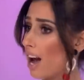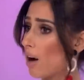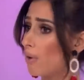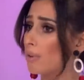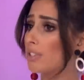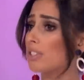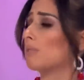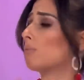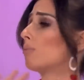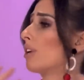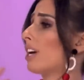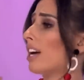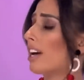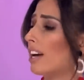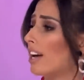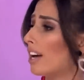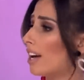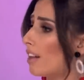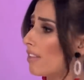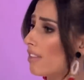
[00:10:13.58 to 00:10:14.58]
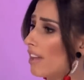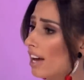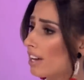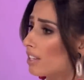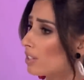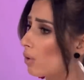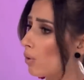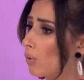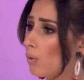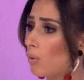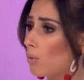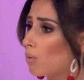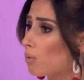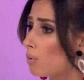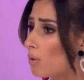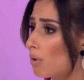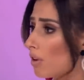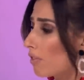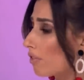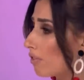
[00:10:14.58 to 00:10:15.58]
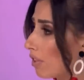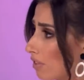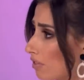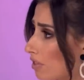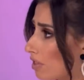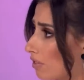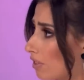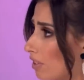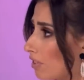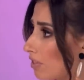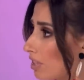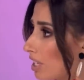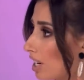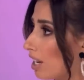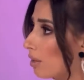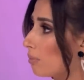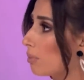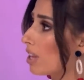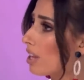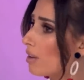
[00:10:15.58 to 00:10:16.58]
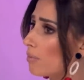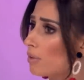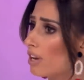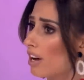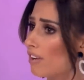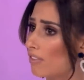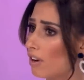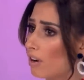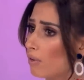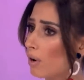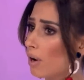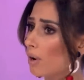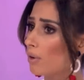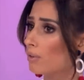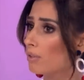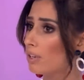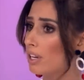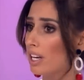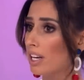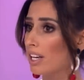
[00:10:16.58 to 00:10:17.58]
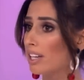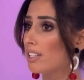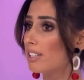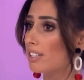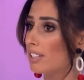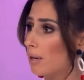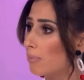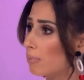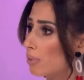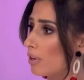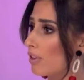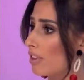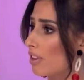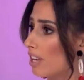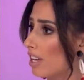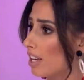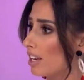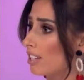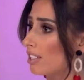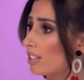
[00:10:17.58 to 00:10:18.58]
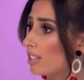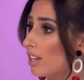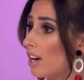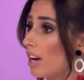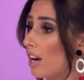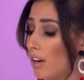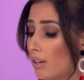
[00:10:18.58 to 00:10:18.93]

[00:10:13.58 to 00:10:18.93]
ours, and we're and that is all 50-50. But then we have our own separate things.